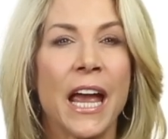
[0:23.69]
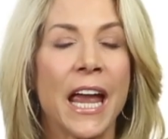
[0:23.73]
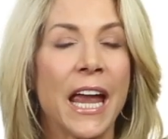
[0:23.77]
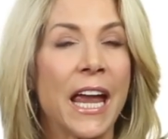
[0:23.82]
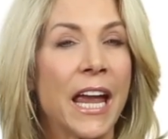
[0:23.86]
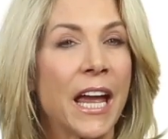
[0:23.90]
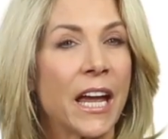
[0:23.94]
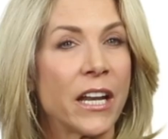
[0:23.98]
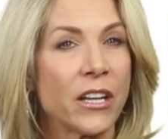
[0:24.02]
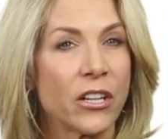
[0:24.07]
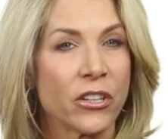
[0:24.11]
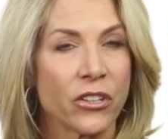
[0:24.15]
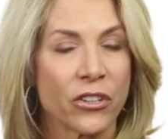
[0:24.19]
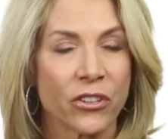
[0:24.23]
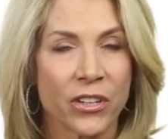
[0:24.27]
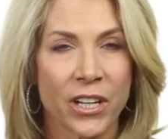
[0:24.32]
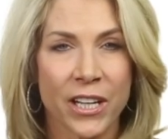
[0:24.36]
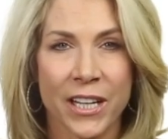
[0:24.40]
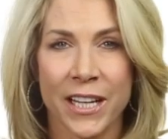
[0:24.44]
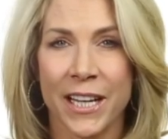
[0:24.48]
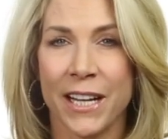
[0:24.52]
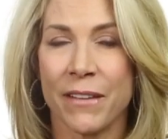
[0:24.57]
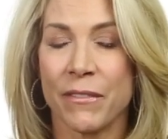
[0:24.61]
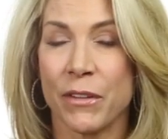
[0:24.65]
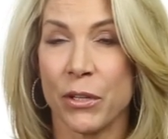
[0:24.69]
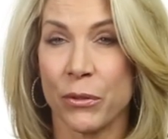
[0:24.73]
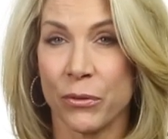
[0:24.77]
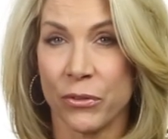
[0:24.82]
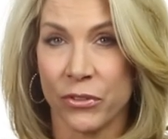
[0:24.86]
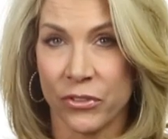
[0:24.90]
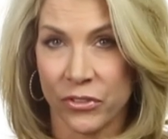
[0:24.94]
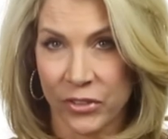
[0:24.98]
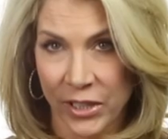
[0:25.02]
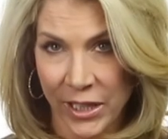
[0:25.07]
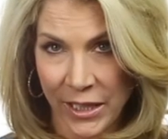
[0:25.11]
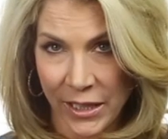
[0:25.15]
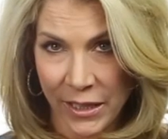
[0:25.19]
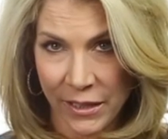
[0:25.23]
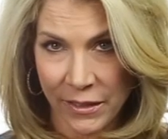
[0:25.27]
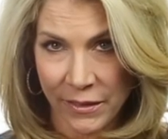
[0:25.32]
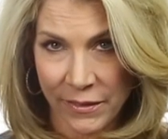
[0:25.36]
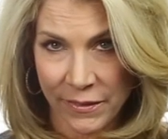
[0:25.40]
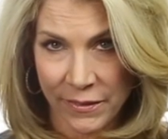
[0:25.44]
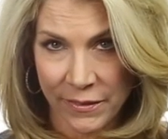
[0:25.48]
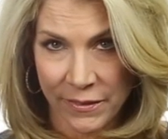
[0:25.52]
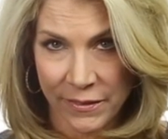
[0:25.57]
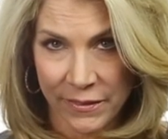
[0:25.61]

and you're not gonna have those seconds